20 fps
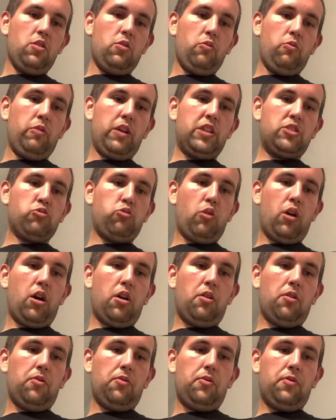Week
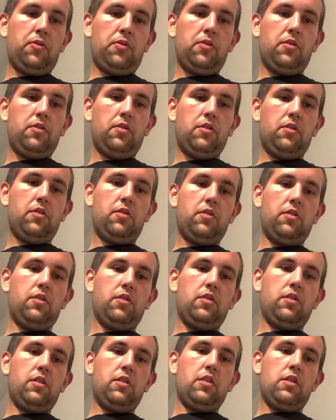12,
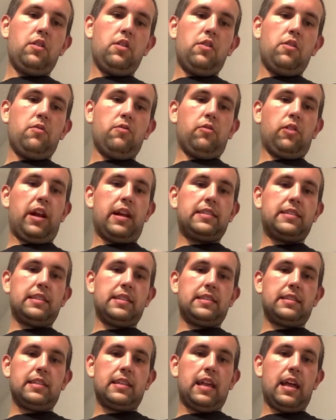we're at
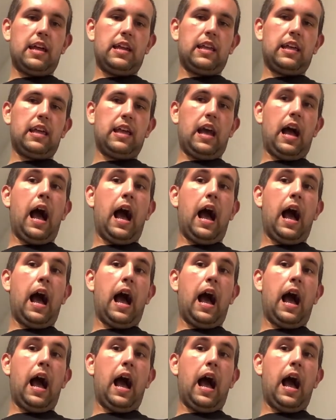Cincinnati.